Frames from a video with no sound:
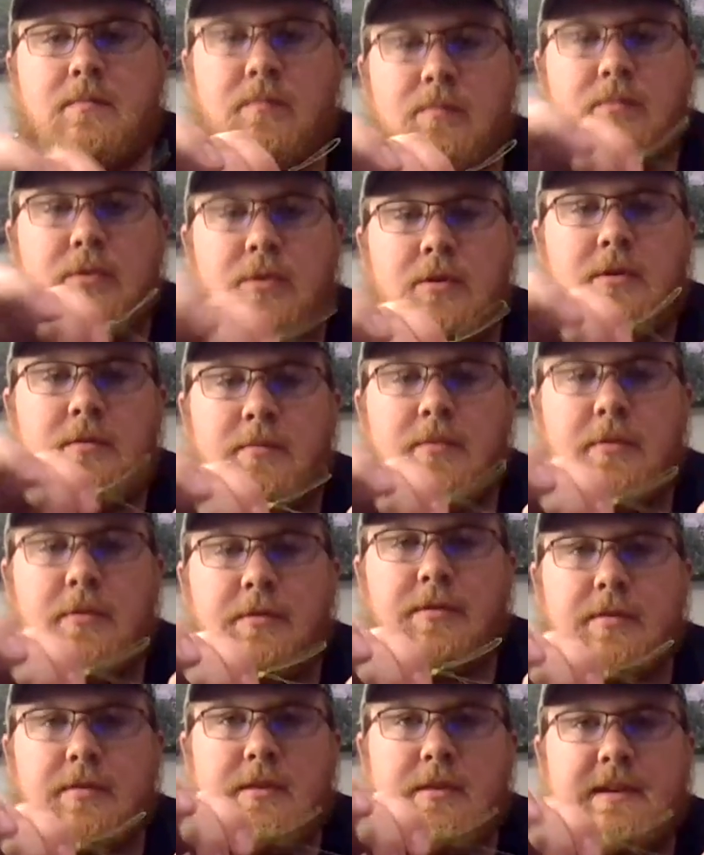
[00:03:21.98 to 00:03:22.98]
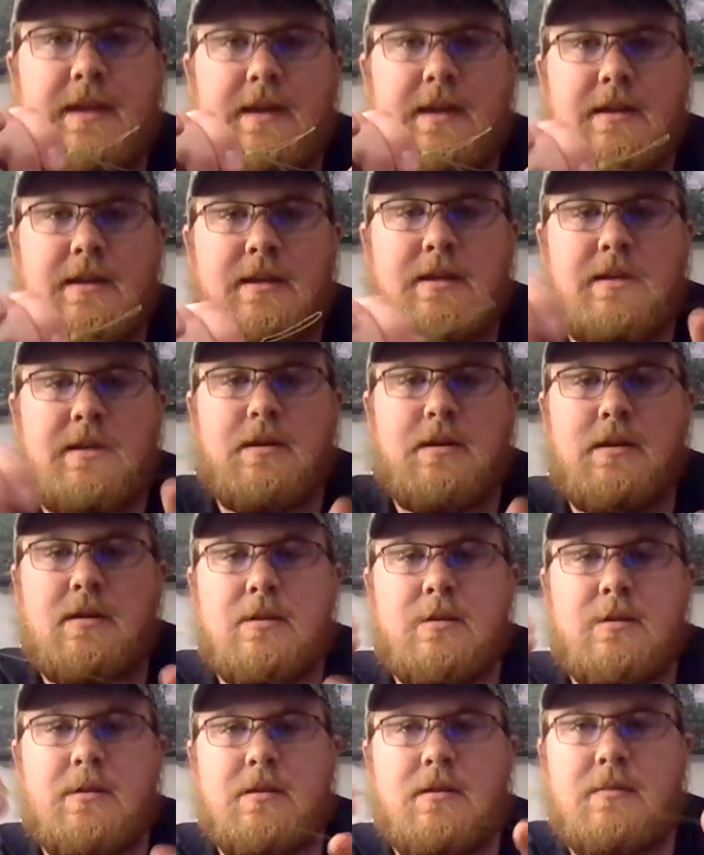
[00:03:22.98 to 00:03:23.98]
Pull on both the tag end,
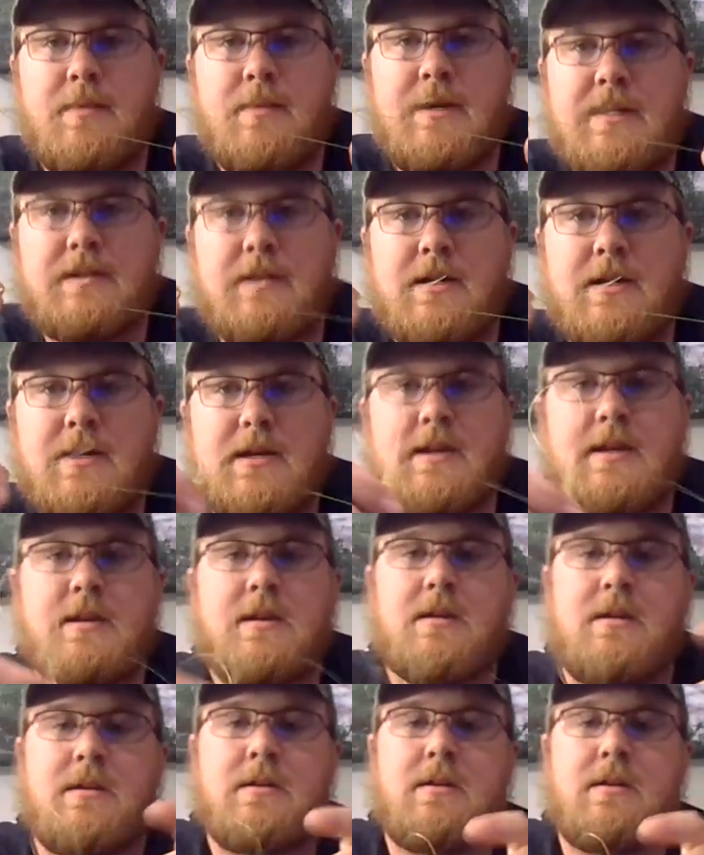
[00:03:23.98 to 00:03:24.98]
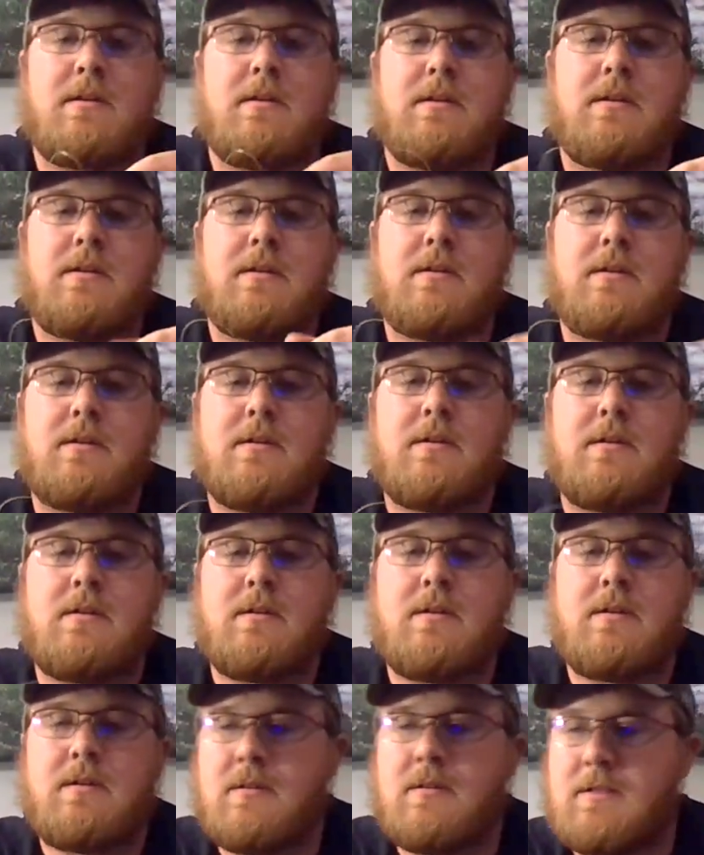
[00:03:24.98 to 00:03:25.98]
main line,
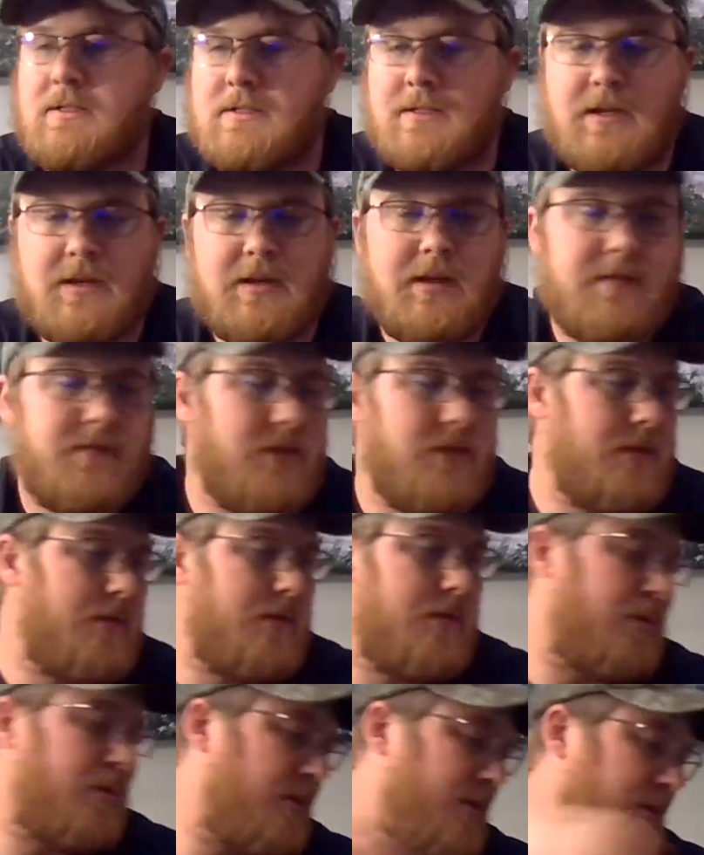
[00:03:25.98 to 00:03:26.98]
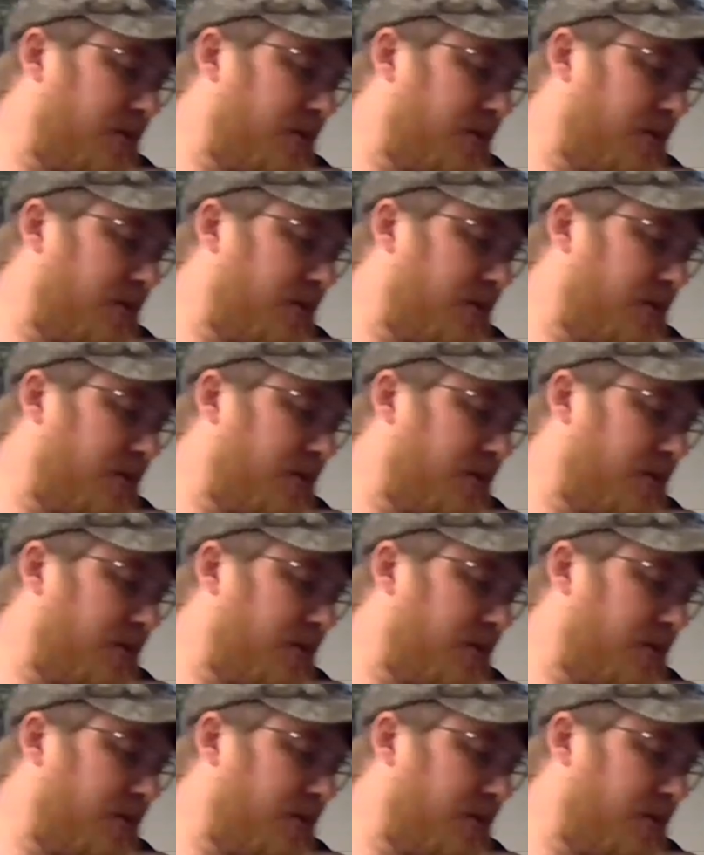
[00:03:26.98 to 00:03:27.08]
and this is going to give you